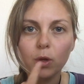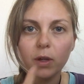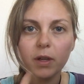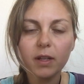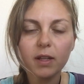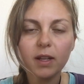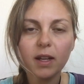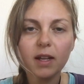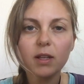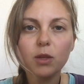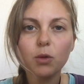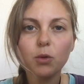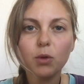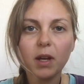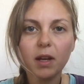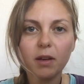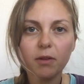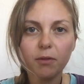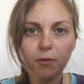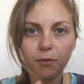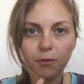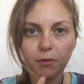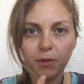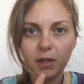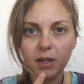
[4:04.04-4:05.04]
then you can
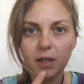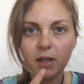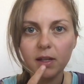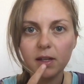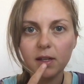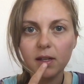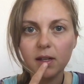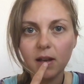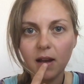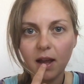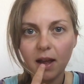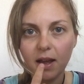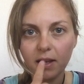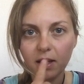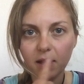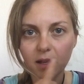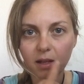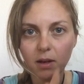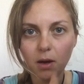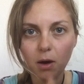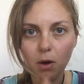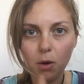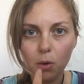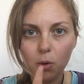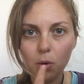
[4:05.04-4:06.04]
feel like an
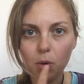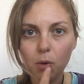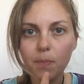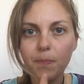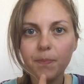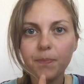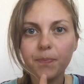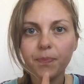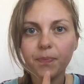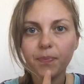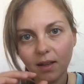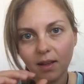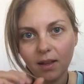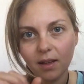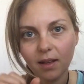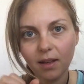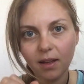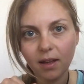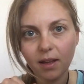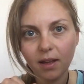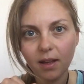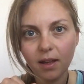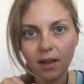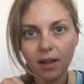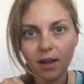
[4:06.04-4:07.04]
O,
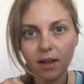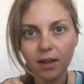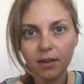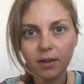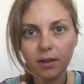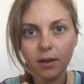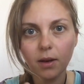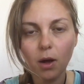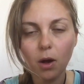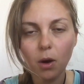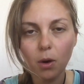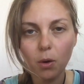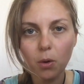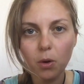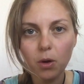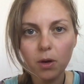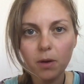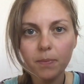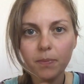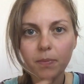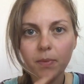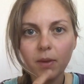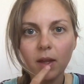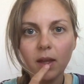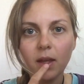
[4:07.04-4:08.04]
an hole.
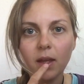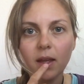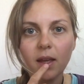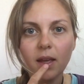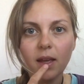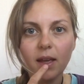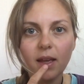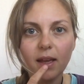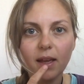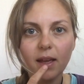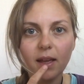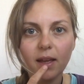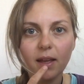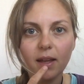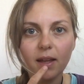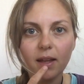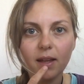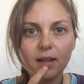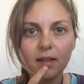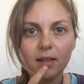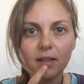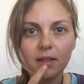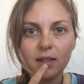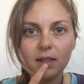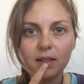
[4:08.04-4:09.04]

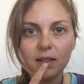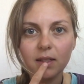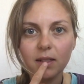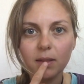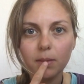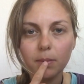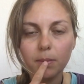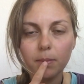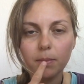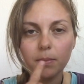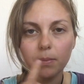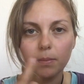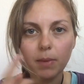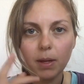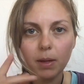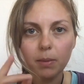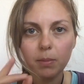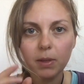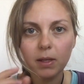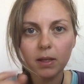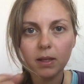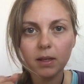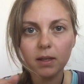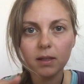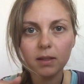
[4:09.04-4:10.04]
And
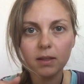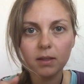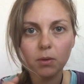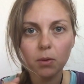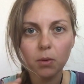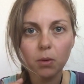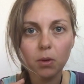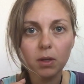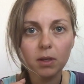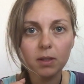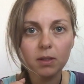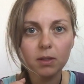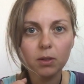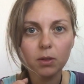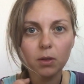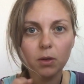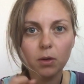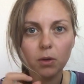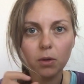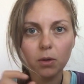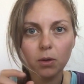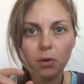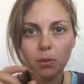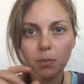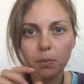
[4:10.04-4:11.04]
maybe the hole is
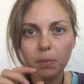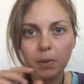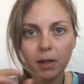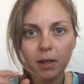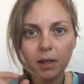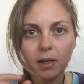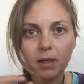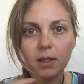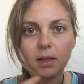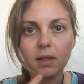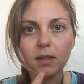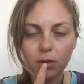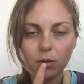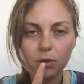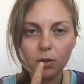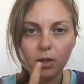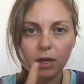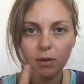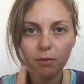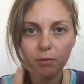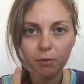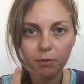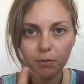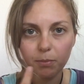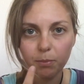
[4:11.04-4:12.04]
so big you
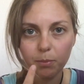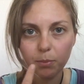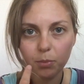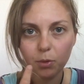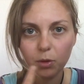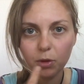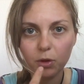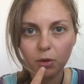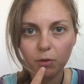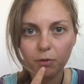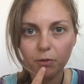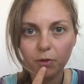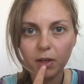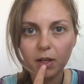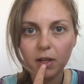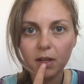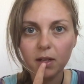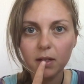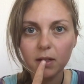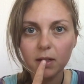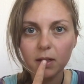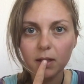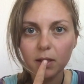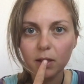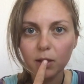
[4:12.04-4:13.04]
can put your finger
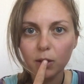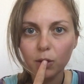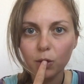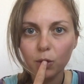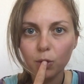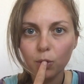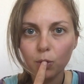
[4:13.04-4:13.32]
in it.